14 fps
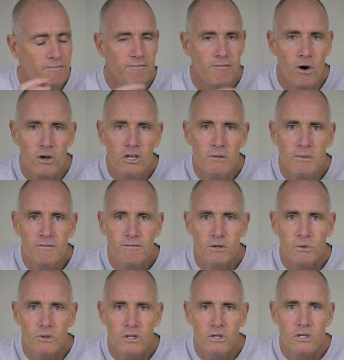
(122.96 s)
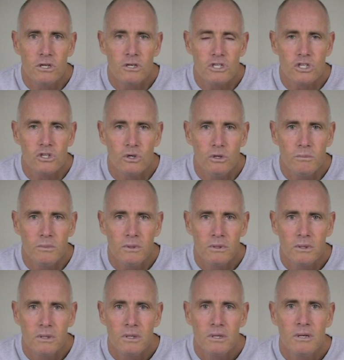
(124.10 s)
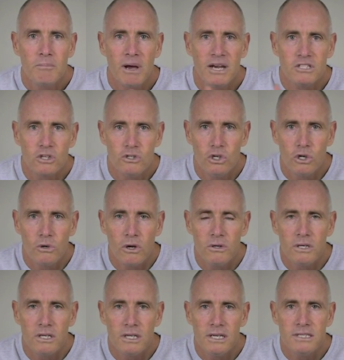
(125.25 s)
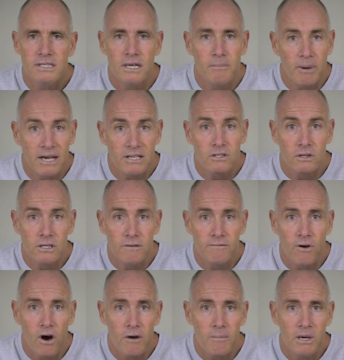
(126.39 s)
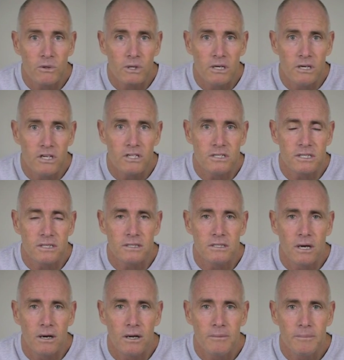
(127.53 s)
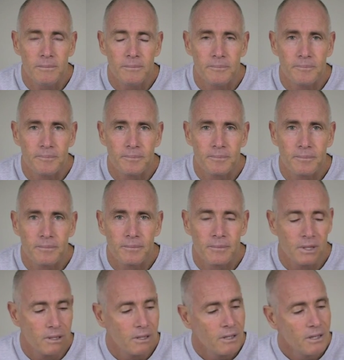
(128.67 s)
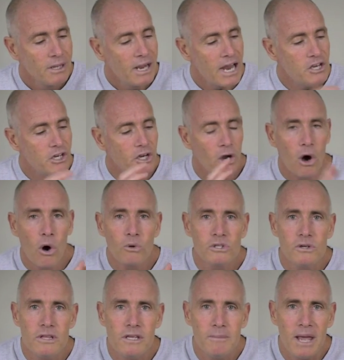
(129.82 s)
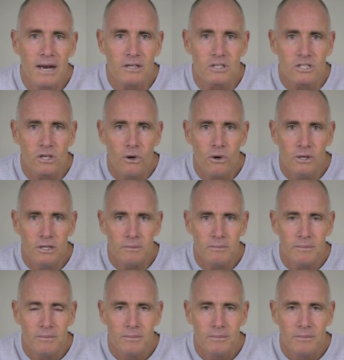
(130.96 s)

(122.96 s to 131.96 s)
volume of fluid that you consume based on your own needs and based on the environmental conditions at the time. And you can alter the amount of sodium